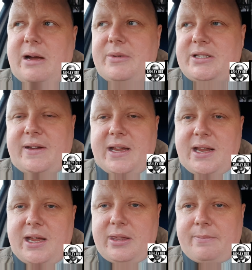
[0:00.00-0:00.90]
The
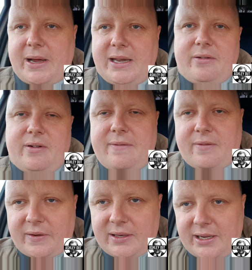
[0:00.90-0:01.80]
atmosphere, the banter and
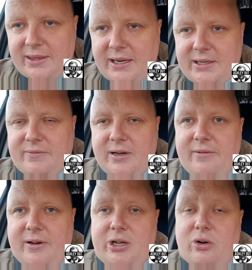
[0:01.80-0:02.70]
everything like that is
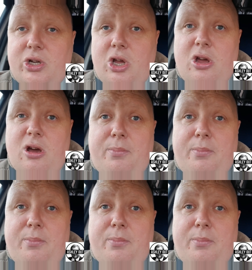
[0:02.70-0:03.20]
really, really good.